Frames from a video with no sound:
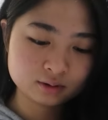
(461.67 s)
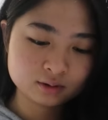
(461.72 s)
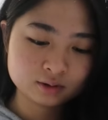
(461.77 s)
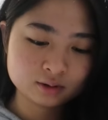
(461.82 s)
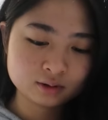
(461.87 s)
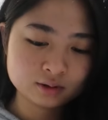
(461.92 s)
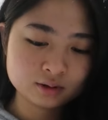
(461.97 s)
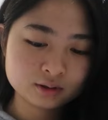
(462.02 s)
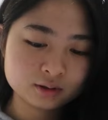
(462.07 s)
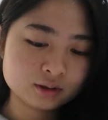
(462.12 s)

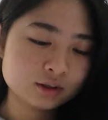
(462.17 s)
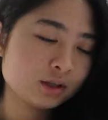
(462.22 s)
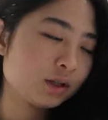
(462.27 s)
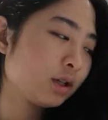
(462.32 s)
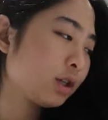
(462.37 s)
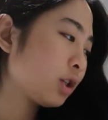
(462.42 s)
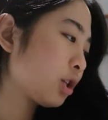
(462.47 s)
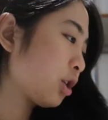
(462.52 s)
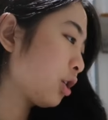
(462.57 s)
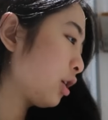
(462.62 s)

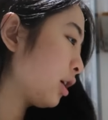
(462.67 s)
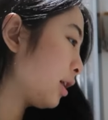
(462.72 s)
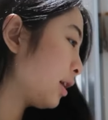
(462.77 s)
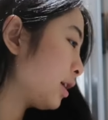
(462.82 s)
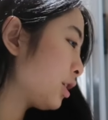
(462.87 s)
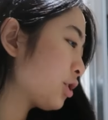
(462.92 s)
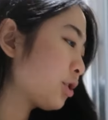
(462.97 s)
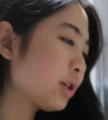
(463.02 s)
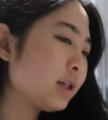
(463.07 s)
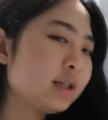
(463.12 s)

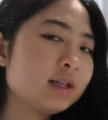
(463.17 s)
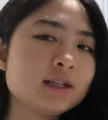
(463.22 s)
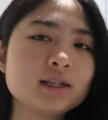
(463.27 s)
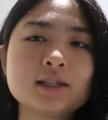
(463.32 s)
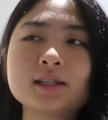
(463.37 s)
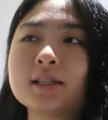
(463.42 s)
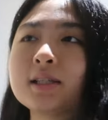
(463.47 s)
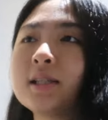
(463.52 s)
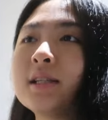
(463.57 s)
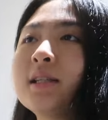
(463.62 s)

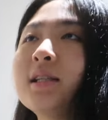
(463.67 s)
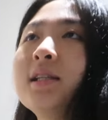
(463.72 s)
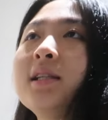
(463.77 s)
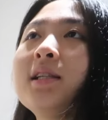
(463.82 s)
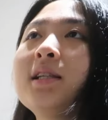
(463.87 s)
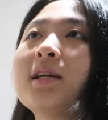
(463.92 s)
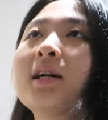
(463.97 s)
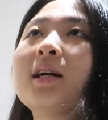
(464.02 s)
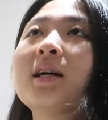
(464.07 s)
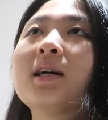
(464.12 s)
toiletries
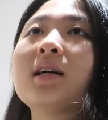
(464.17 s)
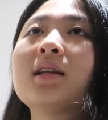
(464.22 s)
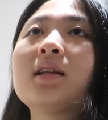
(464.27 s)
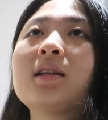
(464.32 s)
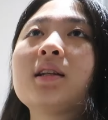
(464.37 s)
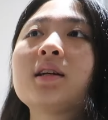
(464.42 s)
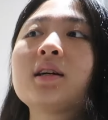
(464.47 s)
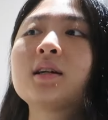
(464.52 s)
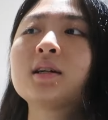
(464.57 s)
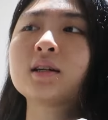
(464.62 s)

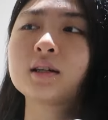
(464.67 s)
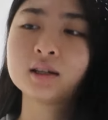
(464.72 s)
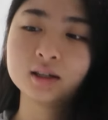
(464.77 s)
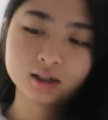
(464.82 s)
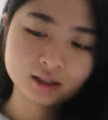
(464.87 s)
done.